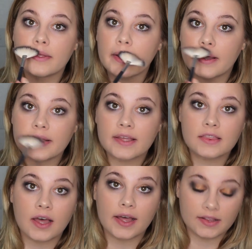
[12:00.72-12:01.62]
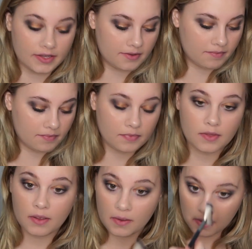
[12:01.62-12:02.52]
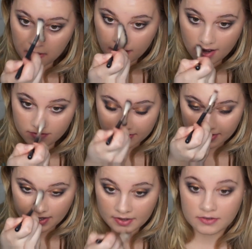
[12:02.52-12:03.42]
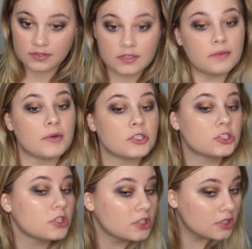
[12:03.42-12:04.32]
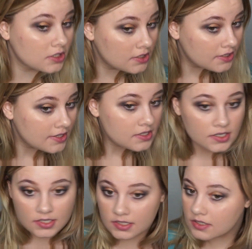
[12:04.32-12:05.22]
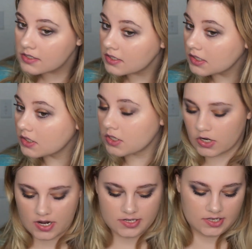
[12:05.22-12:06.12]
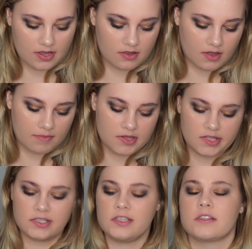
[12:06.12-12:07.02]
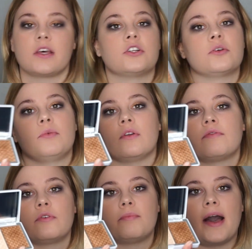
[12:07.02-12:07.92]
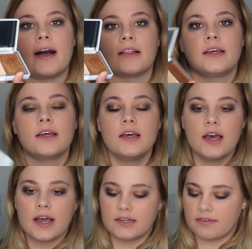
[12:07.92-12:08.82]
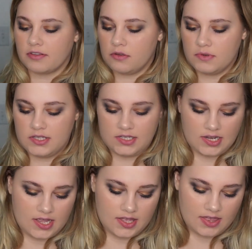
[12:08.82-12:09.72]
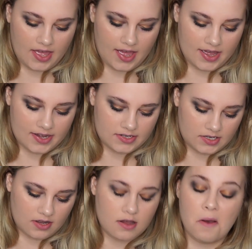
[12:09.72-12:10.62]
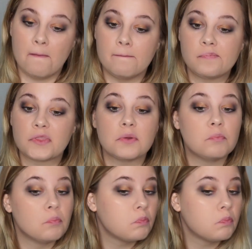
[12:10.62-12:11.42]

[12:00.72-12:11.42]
Yeah, I like the highlight. Everything else, I'm not sure. Looks a little crazy. I mean, this is such a beautiful palette. I definitely would say that the